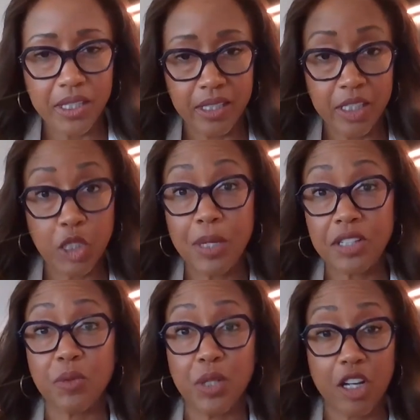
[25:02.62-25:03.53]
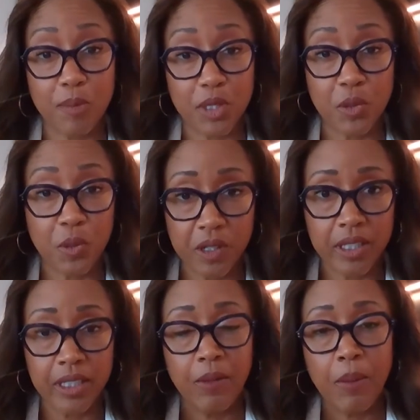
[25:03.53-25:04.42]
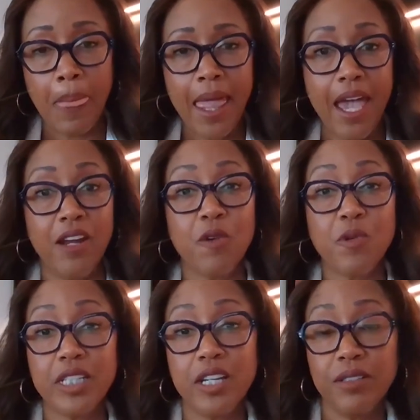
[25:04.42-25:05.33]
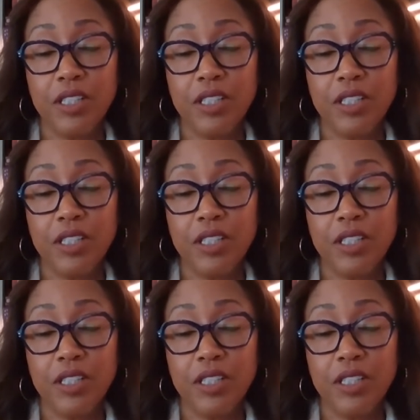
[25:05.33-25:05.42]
things, especially when it comes to work, and our really,